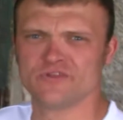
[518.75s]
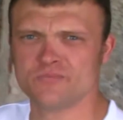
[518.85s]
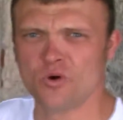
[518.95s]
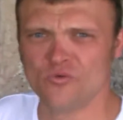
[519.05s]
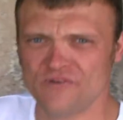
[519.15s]
for the
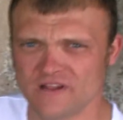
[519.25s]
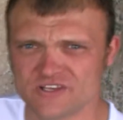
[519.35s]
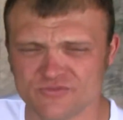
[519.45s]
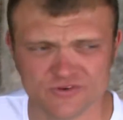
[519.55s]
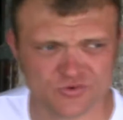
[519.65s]

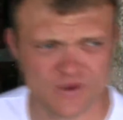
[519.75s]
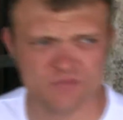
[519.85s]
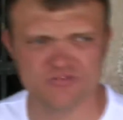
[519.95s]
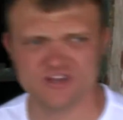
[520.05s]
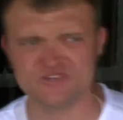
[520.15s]
Boothferry Swing
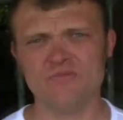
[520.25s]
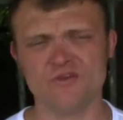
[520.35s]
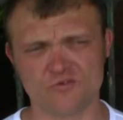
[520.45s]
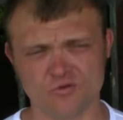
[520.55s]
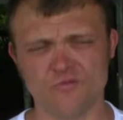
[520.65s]
Bridge. When they